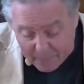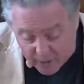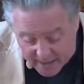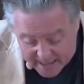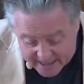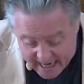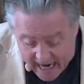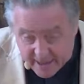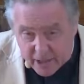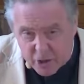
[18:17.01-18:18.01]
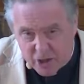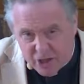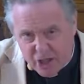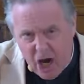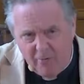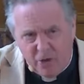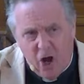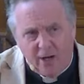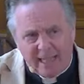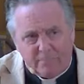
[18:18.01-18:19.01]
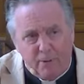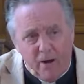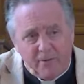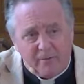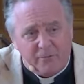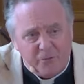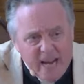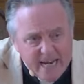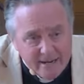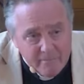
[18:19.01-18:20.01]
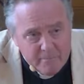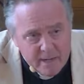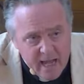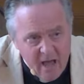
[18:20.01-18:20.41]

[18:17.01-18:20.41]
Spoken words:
to understand that to serve God is perfect freedom,